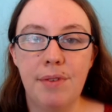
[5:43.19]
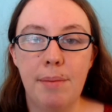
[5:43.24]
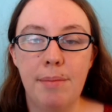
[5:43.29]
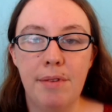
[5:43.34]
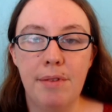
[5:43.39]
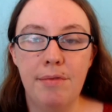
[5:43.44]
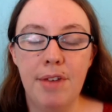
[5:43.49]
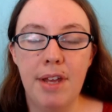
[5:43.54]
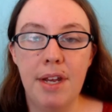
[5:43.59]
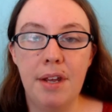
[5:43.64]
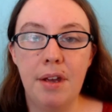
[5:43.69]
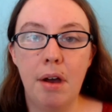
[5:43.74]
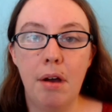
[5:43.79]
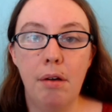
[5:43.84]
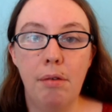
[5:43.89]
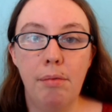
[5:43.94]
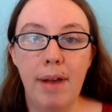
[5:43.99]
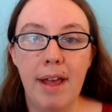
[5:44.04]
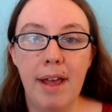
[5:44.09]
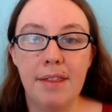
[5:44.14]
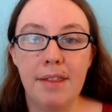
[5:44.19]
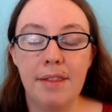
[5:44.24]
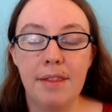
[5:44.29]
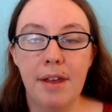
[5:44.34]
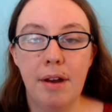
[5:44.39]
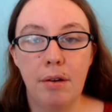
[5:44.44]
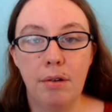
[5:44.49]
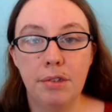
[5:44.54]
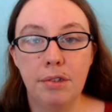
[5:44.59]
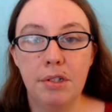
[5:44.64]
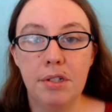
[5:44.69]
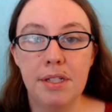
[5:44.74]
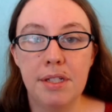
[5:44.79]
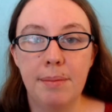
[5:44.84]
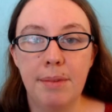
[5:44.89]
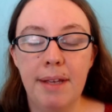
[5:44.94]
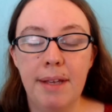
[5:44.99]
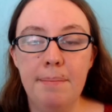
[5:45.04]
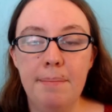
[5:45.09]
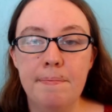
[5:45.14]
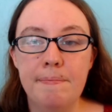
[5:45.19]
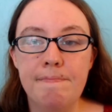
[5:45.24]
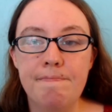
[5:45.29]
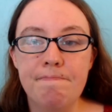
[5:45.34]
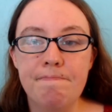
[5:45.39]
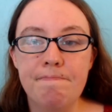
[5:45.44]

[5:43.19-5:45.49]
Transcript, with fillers: from the video with their older sibling.